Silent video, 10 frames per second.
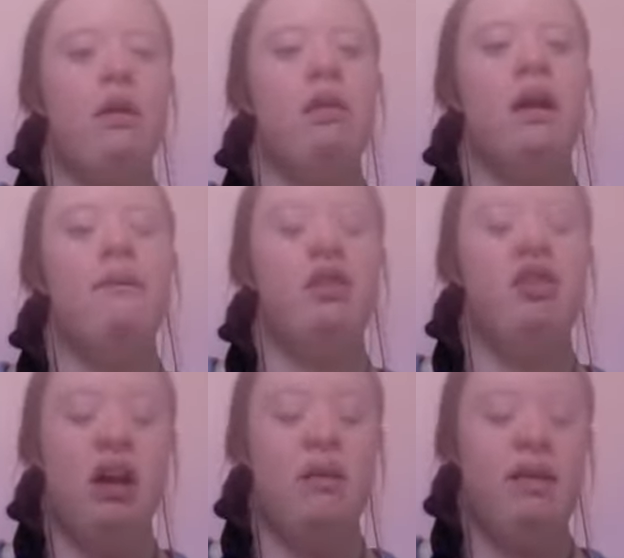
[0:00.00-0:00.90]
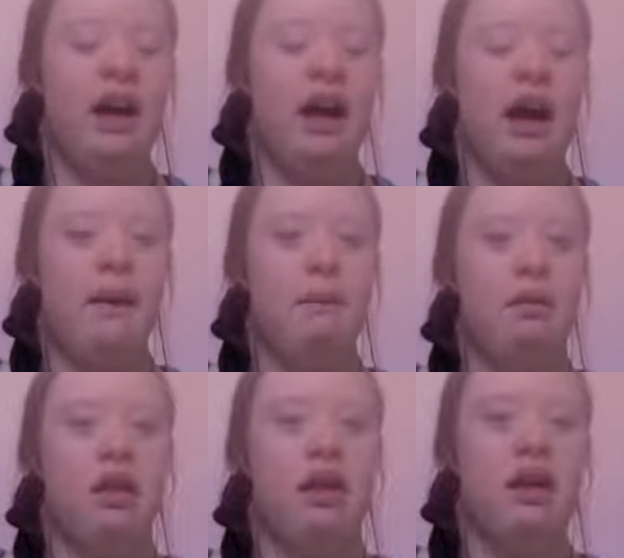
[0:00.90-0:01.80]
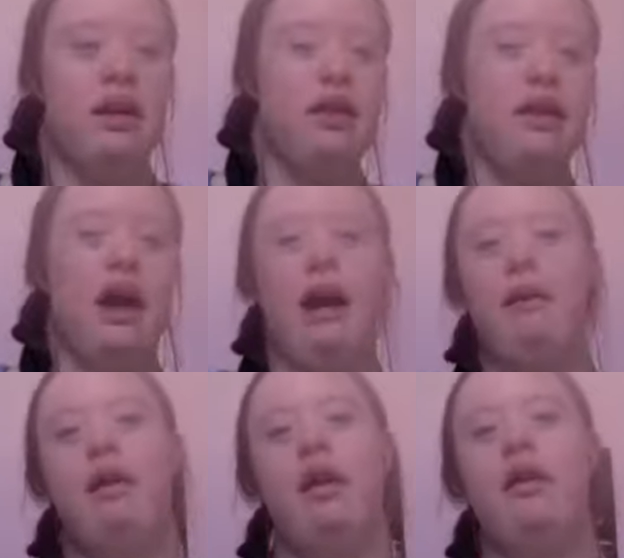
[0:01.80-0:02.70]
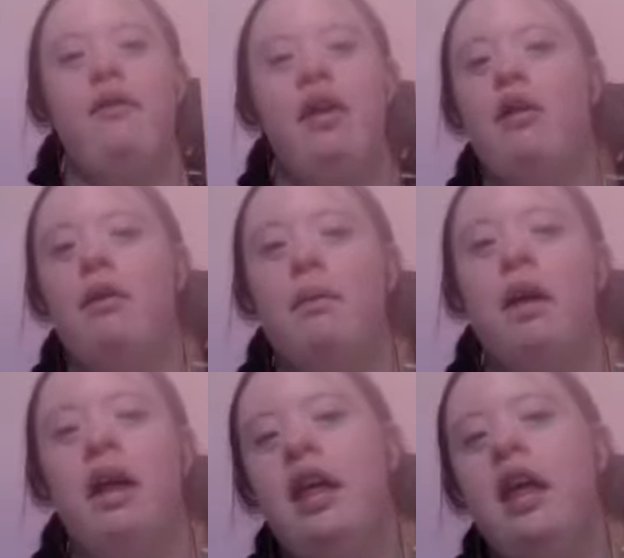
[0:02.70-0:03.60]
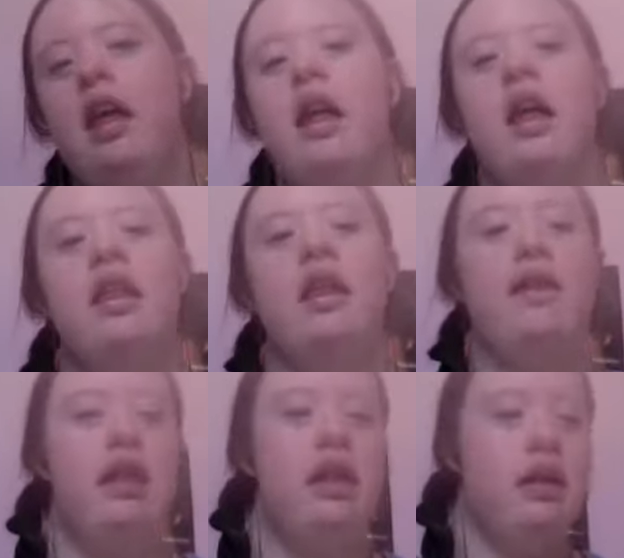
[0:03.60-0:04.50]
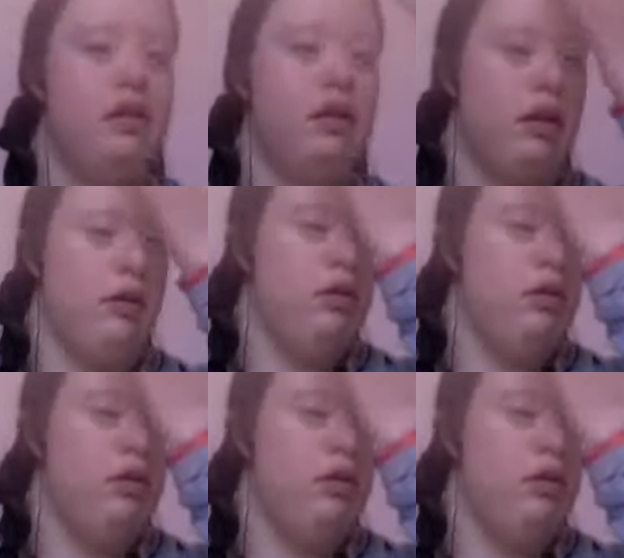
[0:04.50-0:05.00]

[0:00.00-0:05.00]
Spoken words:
some videos that I'm decided that I'm gonna film. So this is going